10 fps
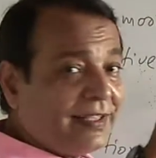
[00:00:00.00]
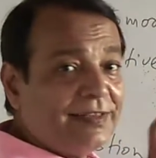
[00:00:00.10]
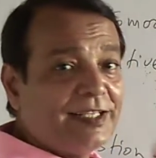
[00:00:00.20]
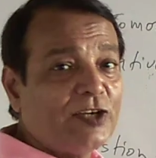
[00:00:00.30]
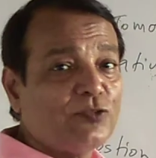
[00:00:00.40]

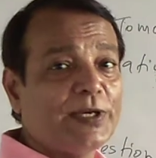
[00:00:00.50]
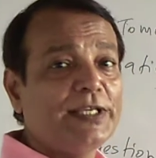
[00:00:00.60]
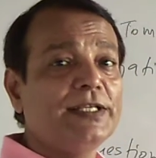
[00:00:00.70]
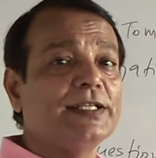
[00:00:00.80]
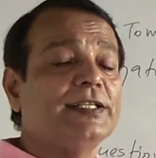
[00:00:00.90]
and that's
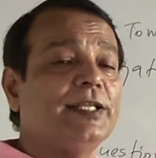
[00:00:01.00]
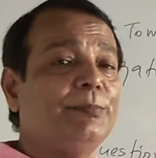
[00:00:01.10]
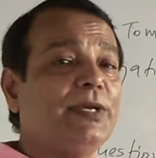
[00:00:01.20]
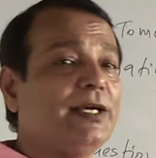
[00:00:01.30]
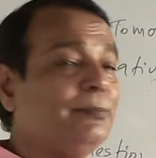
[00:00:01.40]
why
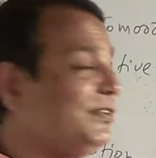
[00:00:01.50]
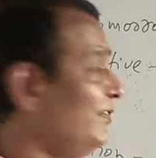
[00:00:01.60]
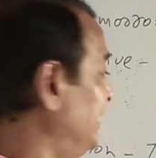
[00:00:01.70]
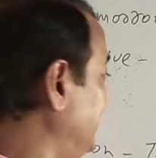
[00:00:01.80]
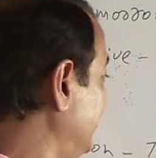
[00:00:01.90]
they make a
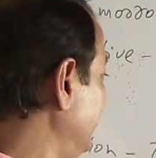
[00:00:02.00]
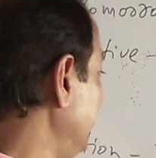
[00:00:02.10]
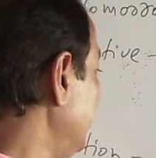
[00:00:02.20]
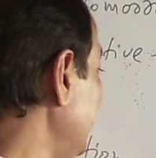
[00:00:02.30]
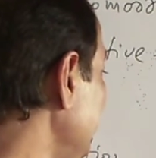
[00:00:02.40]
mistake,
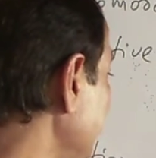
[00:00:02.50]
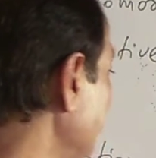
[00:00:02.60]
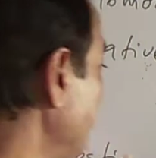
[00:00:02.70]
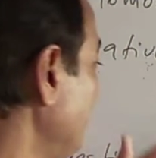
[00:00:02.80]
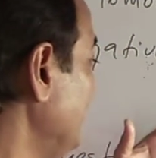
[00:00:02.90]
right?